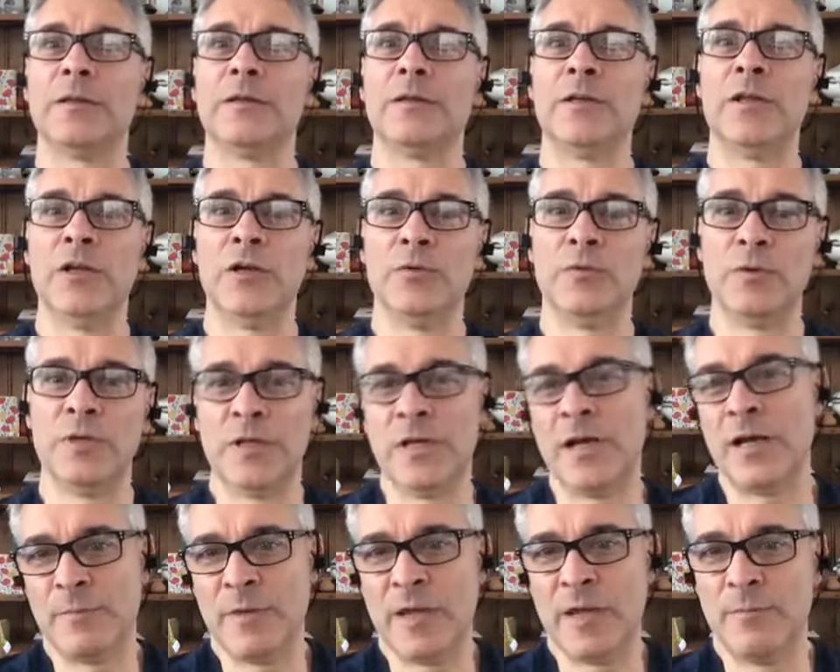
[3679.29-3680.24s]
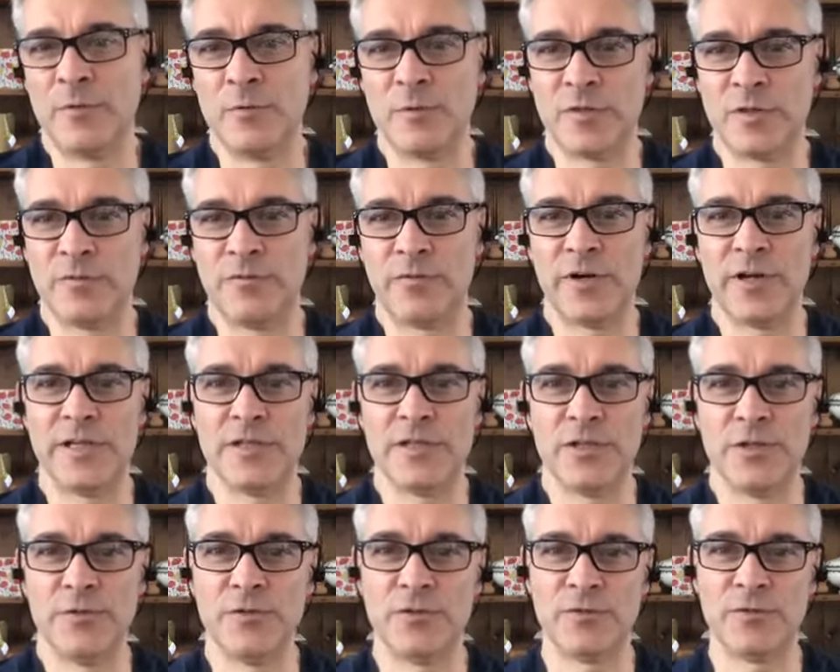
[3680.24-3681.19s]
You know, an IBMer was the phrase
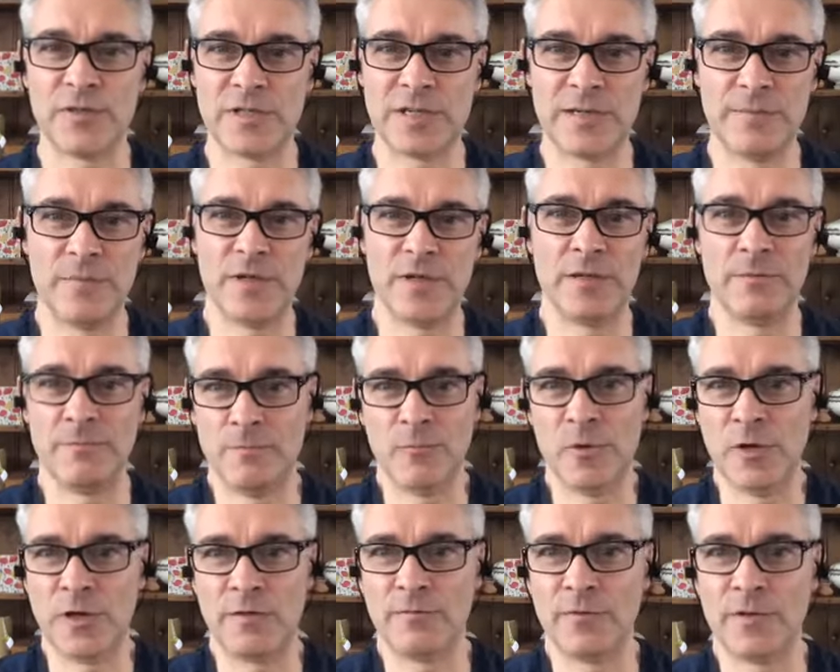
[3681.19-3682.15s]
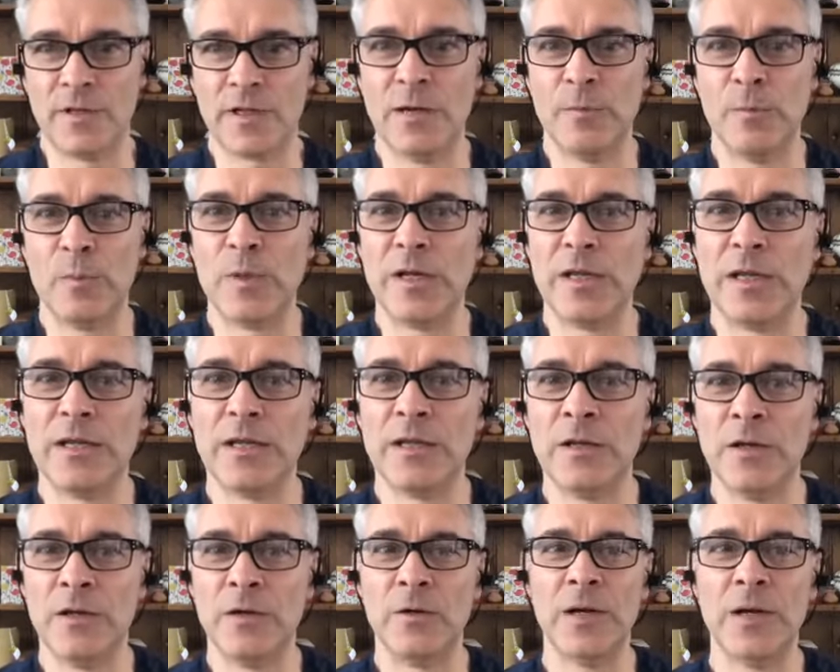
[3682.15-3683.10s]
used for somebody working for the company, you
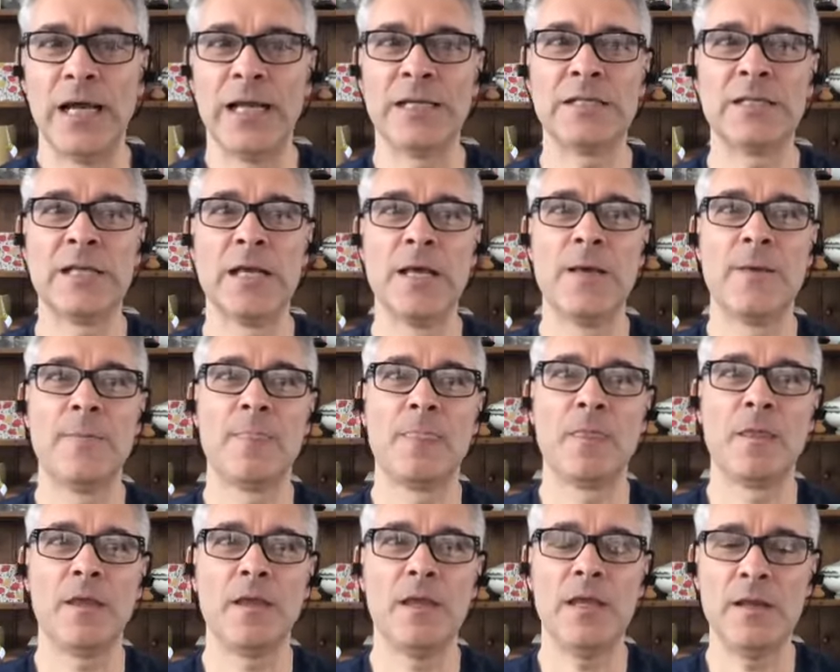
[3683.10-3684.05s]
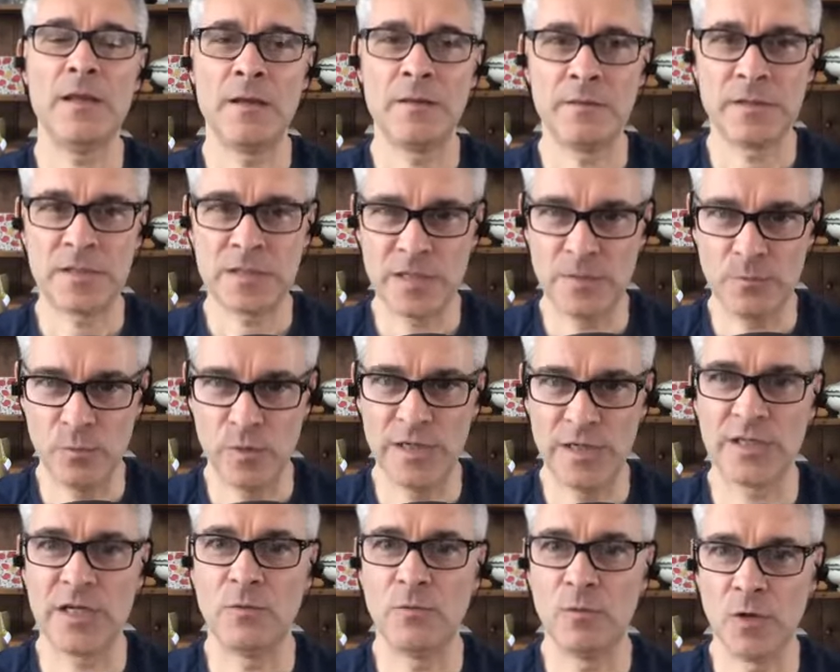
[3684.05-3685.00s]
know, and in some
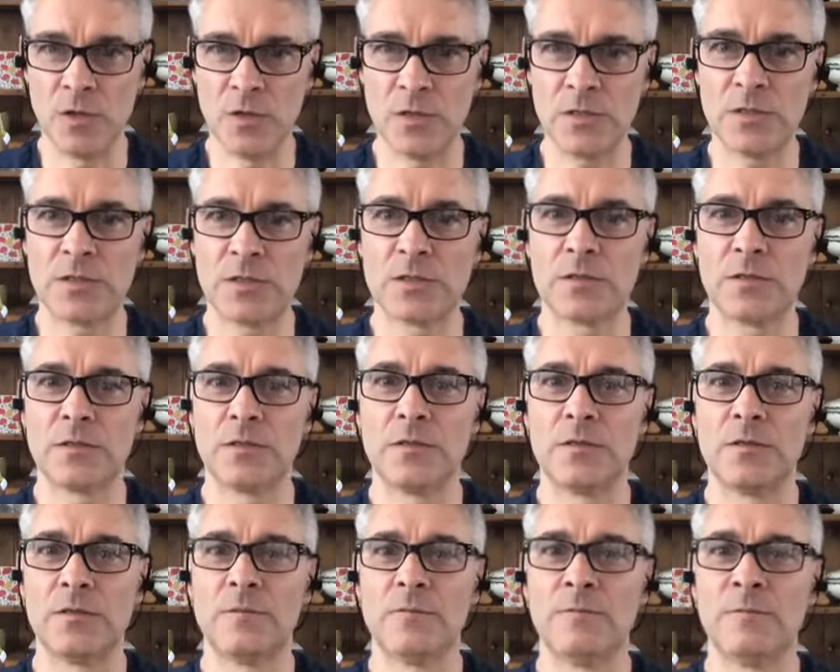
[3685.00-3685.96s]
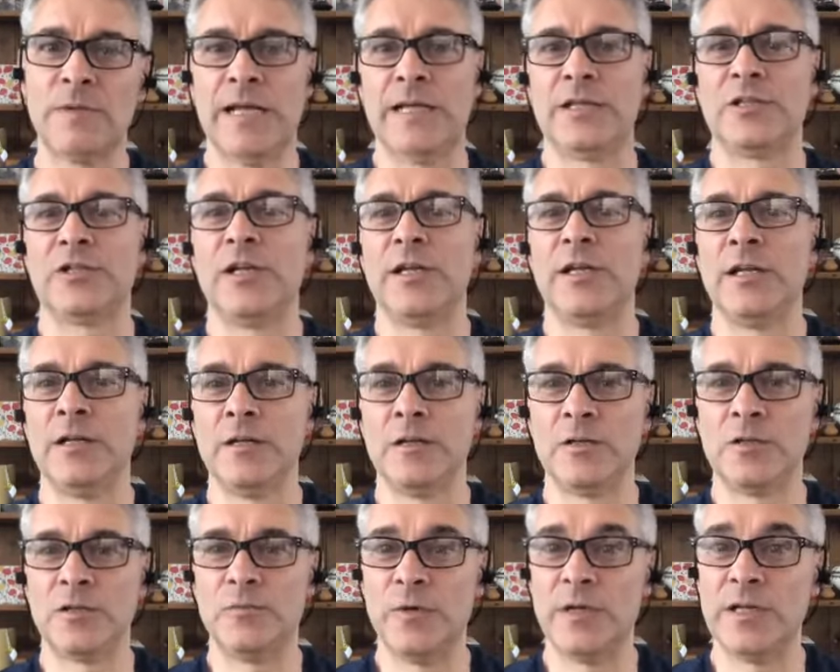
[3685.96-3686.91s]
ways I was, mm. but actually in a
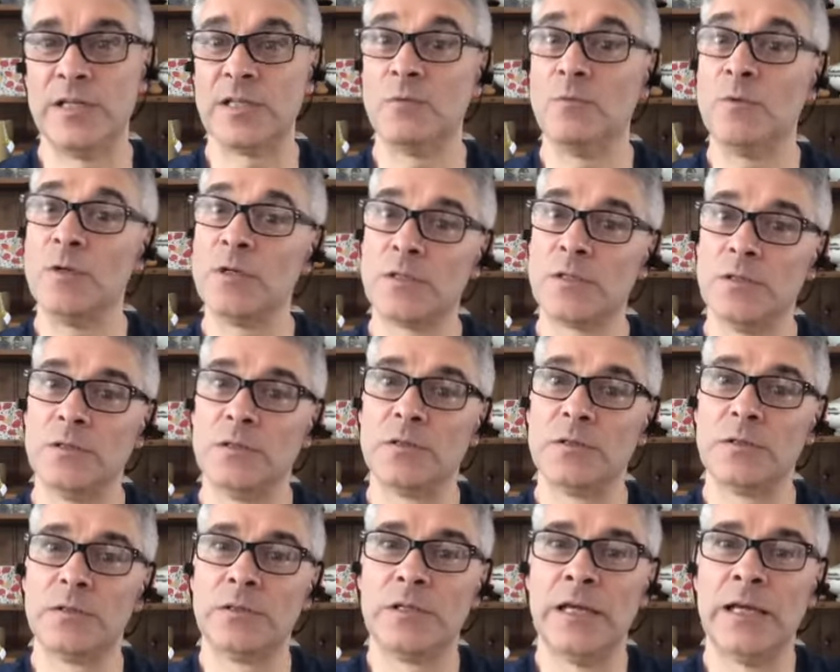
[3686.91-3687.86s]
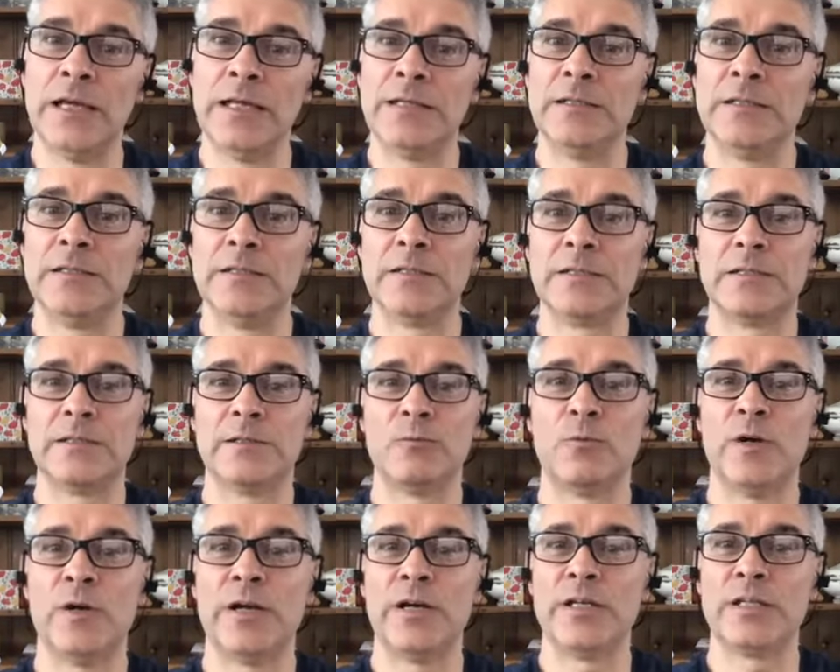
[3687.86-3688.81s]
lot of ways I wasn't. And
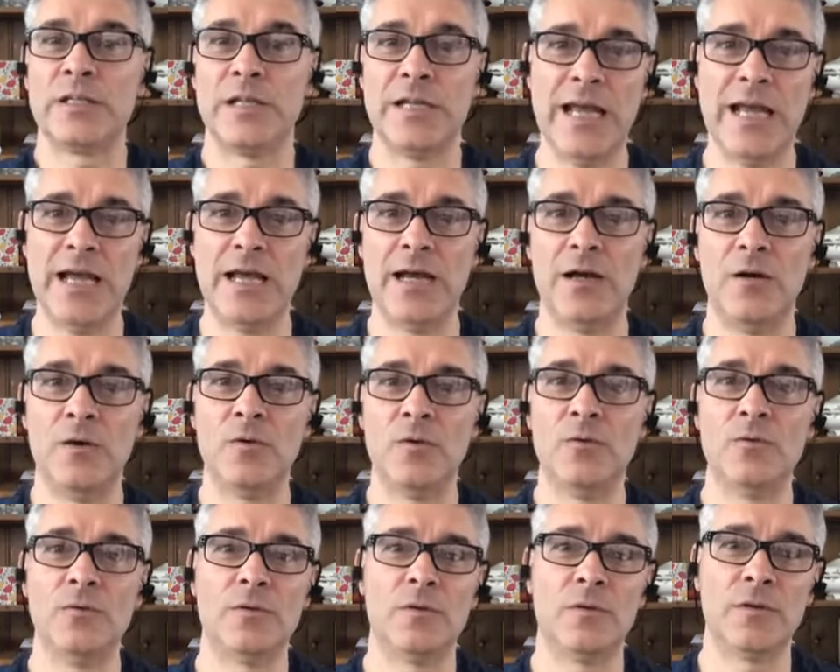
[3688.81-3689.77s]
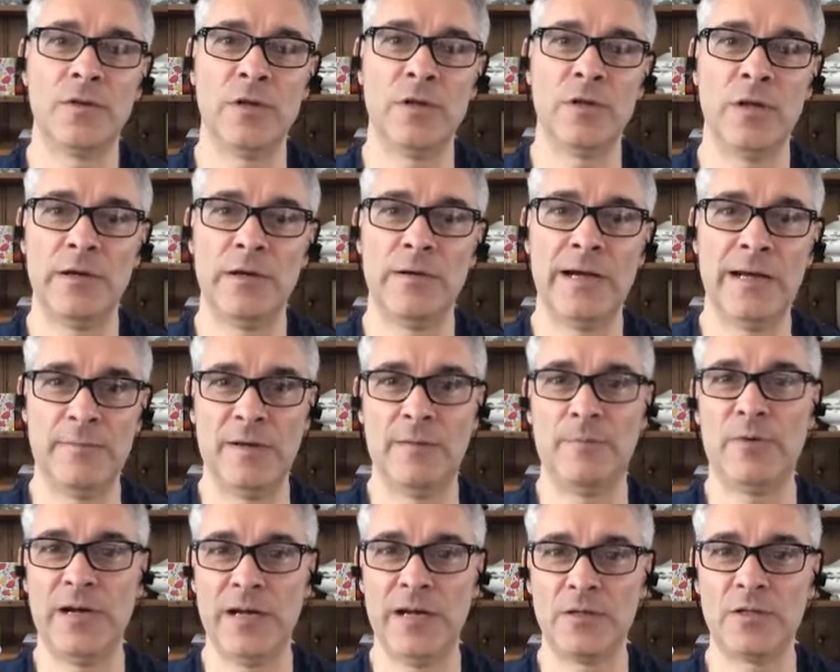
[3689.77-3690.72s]
whereas now, you know, am I
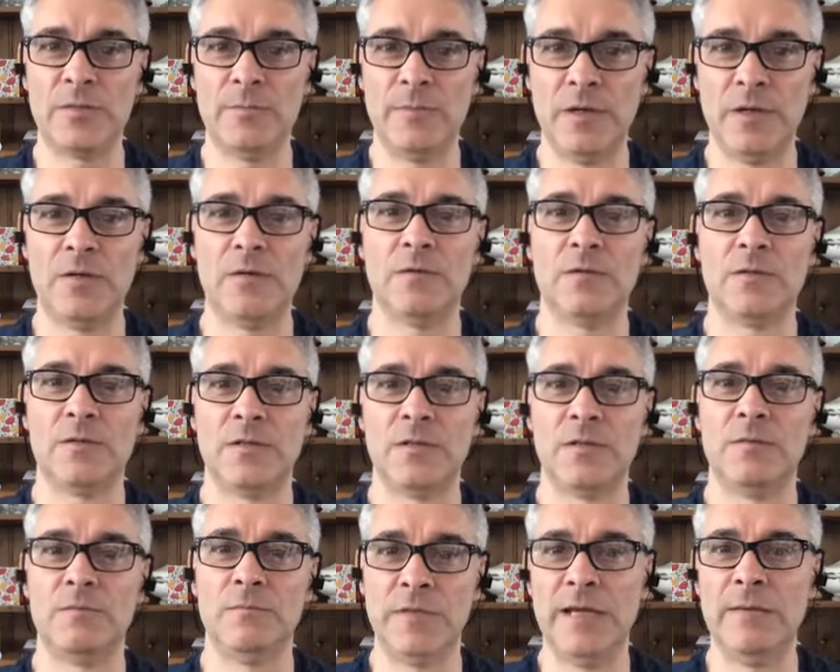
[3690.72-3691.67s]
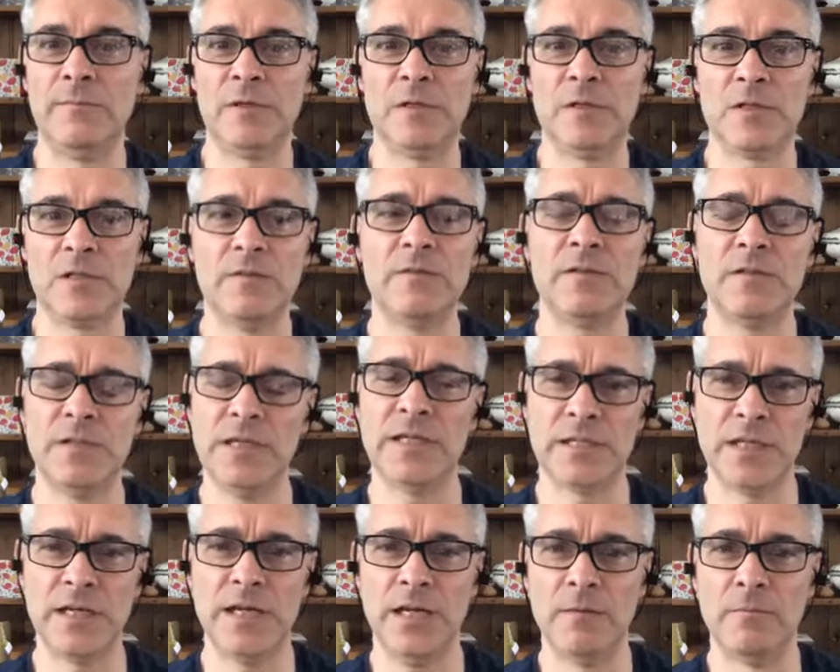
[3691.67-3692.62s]
proud to belong to the ambulance service? Yes,
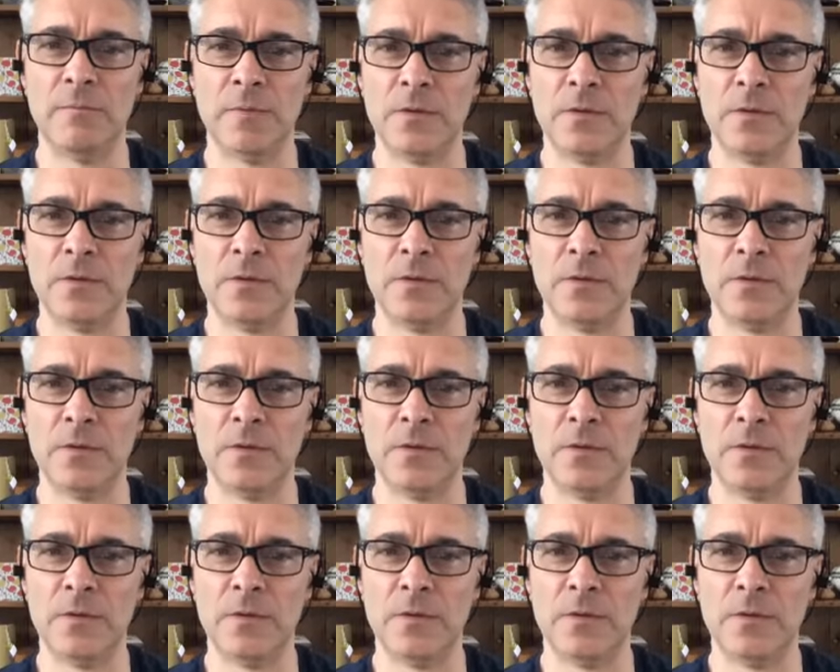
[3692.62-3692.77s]
I am.